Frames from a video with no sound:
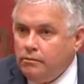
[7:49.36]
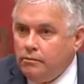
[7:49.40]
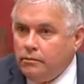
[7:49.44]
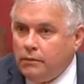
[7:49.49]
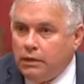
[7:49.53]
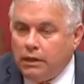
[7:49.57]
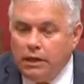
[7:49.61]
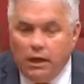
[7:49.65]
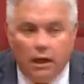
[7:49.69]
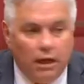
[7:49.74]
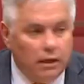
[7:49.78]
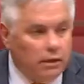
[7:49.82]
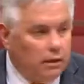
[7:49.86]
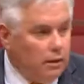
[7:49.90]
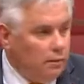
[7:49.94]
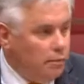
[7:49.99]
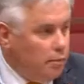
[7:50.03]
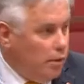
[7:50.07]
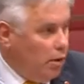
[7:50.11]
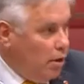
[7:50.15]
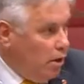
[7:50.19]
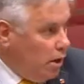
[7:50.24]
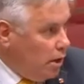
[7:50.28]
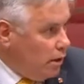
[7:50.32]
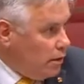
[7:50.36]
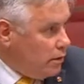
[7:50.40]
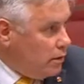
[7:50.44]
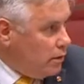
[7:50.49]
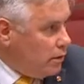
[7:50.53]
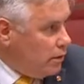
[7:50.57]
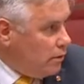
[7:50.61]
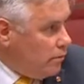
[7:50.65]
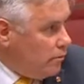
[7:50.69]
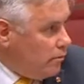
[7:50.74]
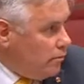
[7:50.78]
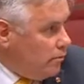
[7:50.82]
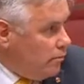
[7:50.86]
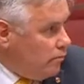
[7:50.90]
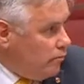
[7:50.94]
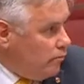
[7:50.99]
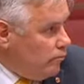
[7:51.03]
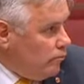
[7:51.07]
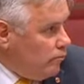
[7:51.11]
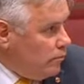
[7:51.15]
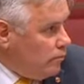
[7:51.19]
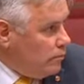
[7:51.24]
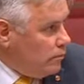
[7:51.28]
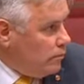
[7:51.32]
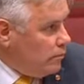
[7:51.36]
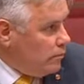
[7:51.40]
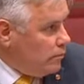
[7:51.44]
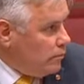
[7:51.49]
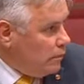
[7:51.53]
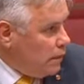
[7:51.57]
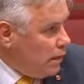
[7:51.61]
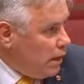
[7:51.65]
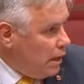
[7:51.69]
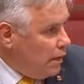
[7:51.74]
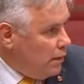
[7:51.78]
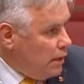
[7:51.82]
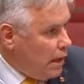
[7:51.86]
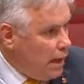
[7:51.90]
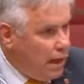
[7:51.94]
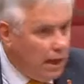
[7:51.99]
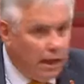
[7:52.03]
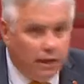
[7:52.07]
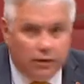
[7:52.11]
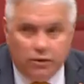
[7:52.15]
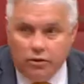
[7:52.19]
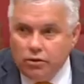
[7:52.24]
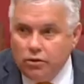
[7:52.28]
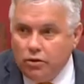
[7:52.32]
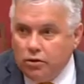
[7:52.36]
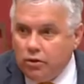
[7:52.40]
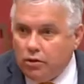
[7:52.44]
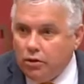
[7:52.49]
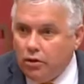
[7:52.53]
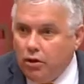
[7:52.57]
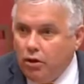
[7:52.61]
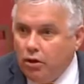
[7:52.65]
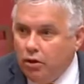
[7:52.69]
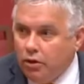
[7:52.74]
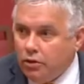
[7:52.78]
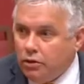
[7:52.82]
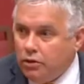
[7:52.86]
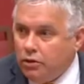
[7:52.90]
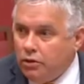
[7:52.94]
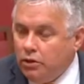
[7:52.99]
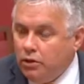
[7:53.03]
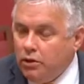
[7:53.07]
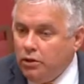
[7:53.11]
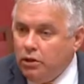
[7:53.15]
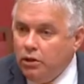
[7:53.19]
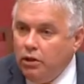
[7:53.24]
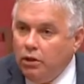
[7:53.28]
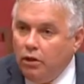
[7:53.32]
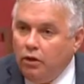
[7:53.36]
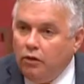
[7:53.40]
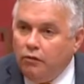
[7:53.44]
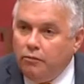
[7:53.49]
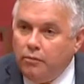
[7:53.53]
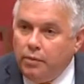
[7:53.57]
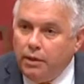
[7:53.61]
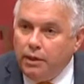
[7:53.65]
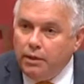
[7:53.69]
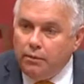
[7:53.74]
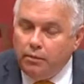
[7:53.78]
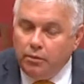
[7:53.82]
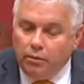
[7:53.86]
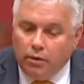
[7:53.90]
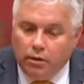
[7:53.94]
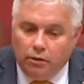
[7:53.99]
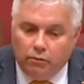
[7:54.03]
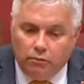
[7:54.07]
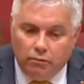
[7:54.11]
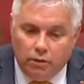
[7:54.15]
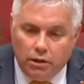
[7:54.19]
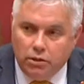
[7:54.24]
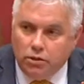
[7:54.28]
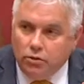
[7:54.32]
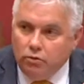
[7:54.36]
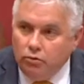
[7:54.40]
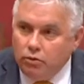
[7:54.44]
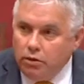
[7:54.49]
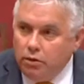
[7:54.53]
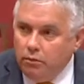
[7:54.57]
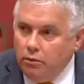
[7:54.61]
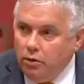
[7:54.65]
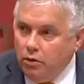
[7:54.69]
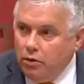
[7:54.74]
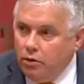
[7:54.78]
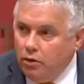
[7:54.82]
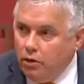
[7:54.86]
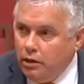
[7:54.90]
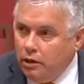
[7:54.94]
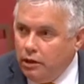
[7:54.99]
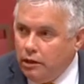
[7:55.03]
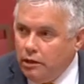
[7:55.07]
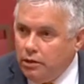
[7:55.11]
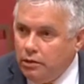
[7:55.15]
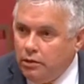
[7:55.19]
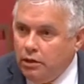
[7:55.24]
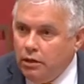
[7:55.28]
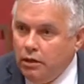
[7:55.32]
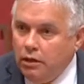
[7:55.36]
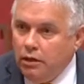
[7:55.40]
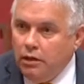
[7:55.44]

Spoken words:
They can't get pilots, and that adds to the cost of people in regional communities